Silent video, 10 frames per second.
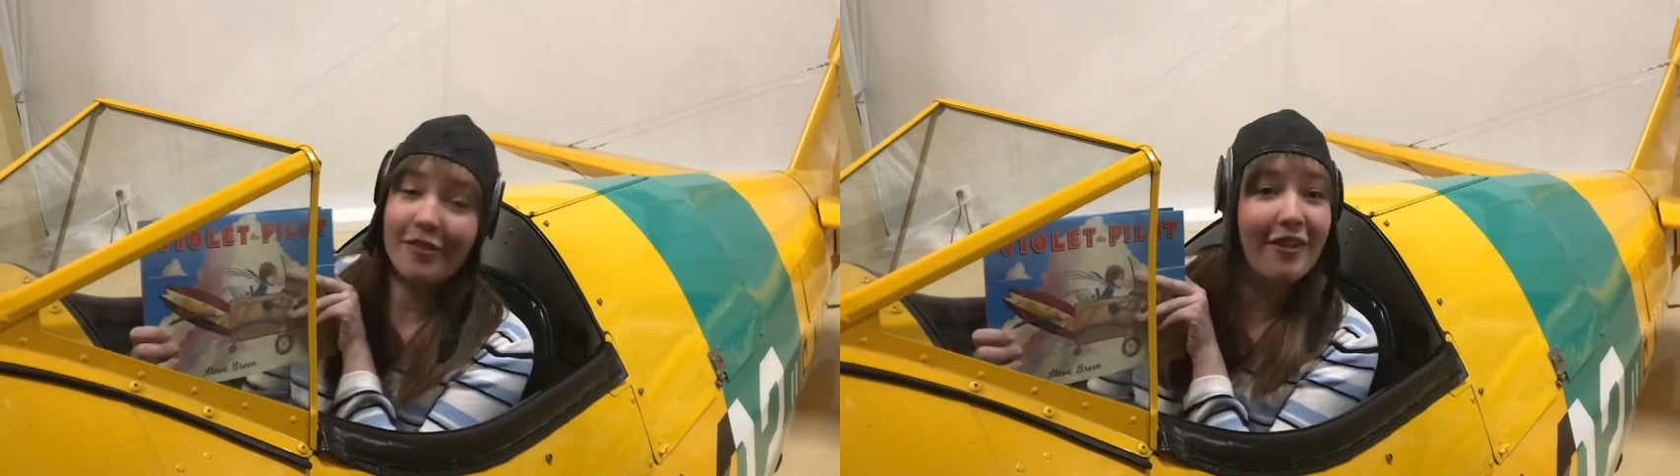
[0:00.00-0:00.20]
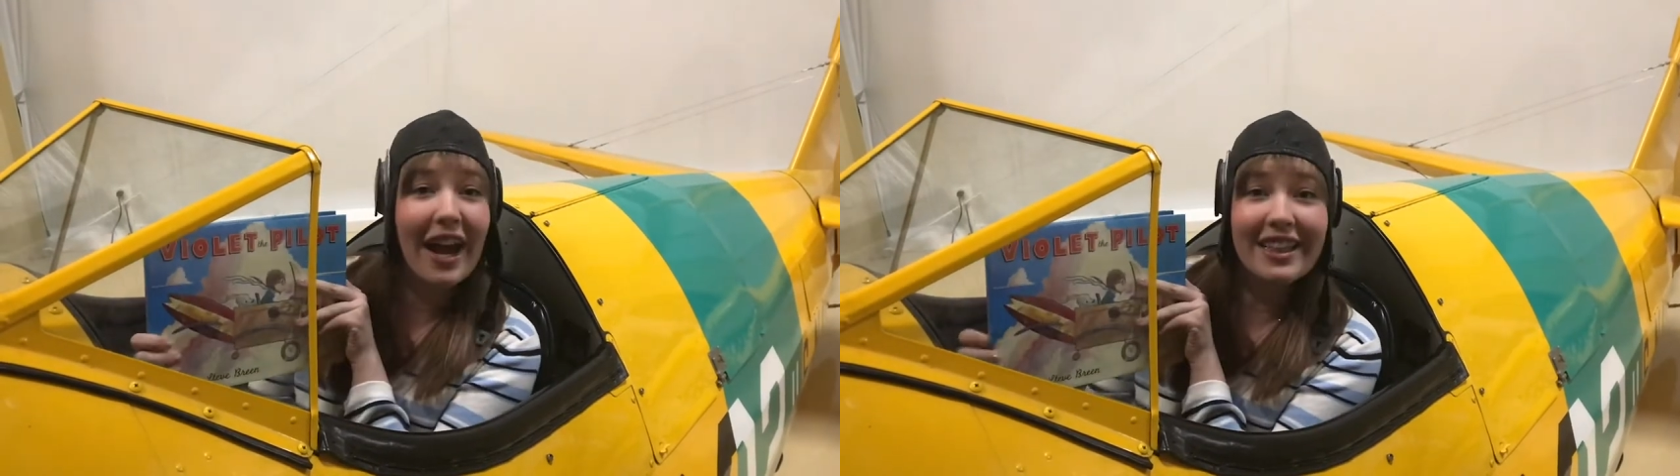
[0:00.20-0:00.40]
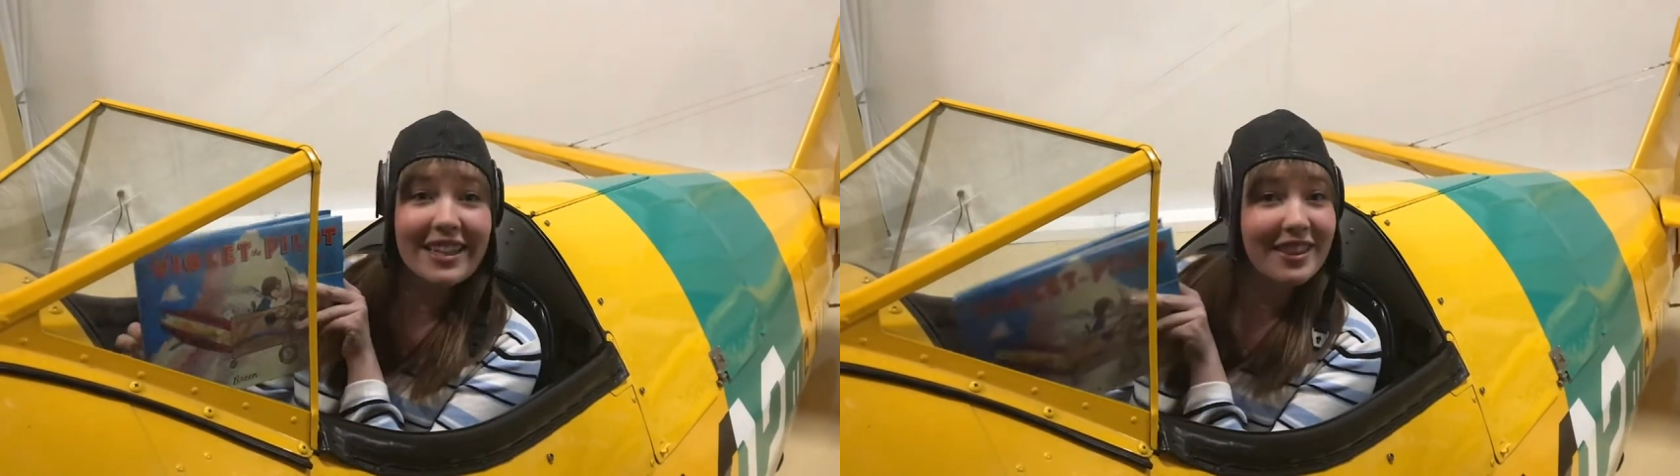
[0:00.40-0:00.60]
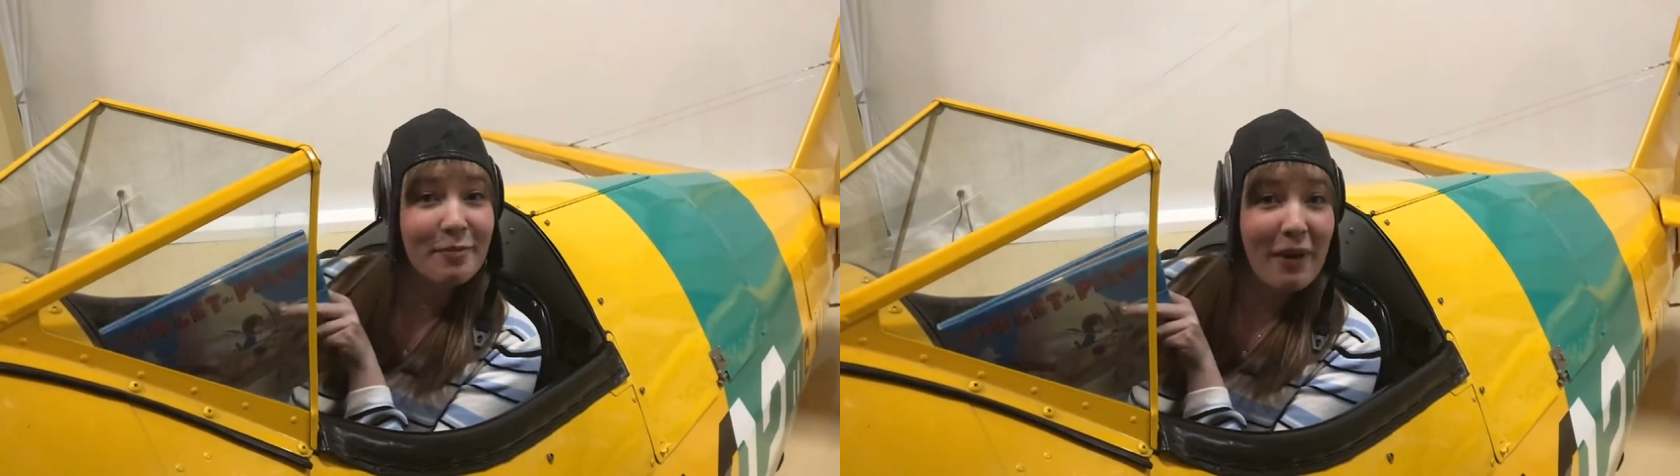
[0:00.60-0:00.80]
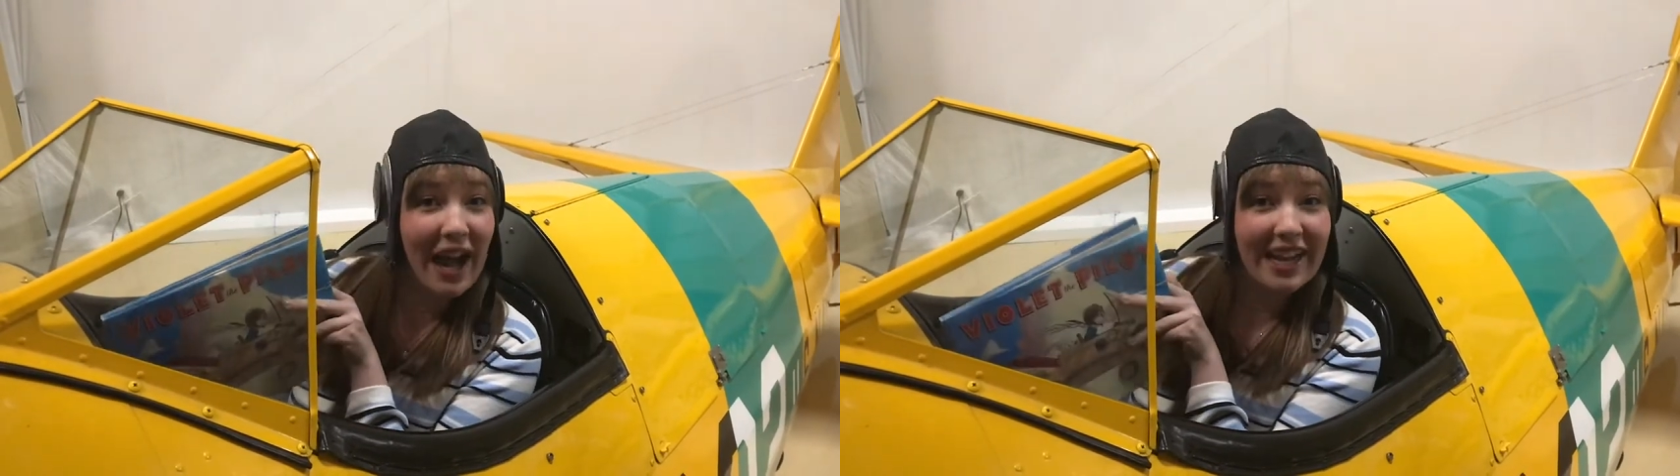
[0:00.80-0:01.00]
Violet the
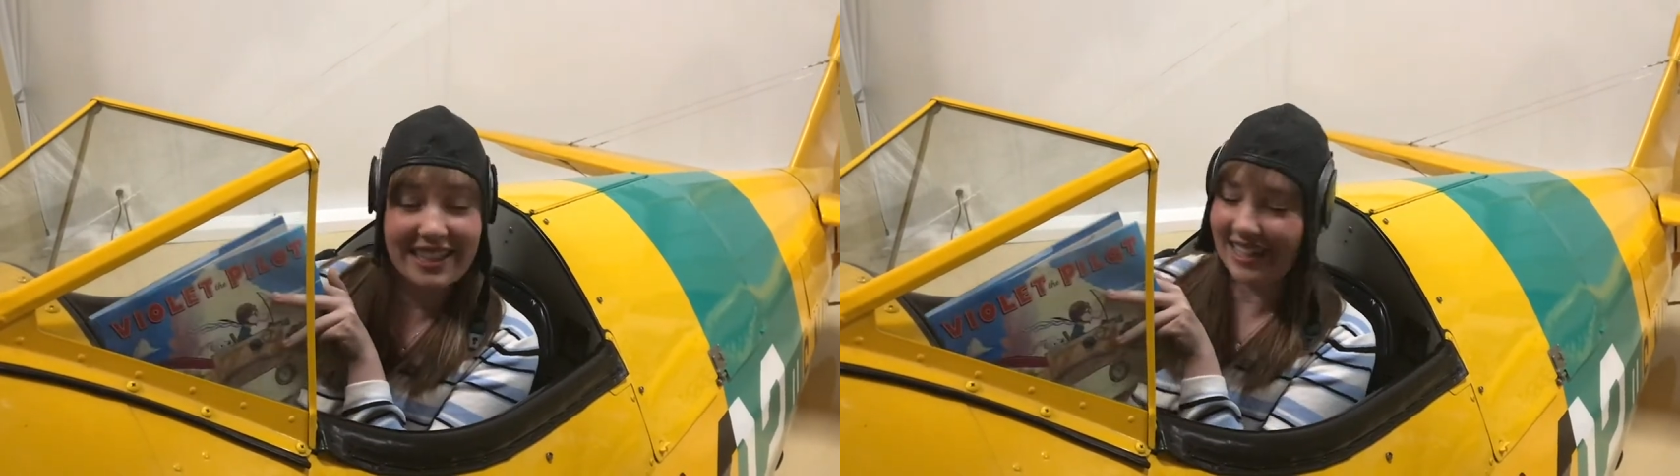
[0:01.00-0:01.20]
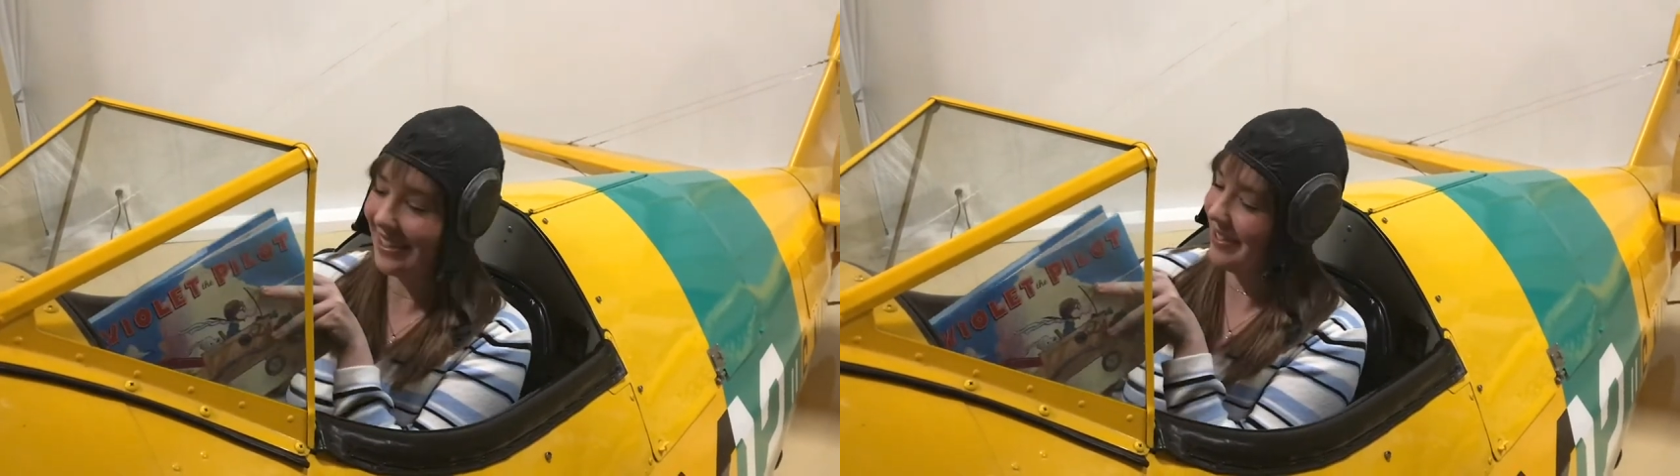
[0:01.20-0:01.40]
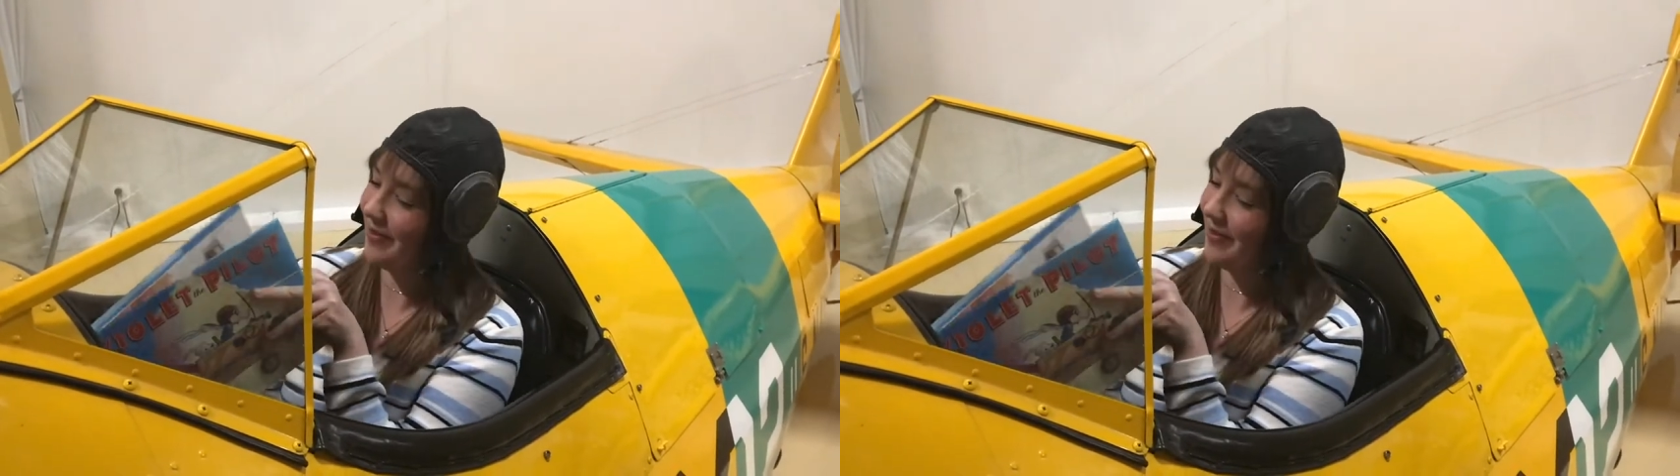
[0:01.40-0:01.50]
Pilot.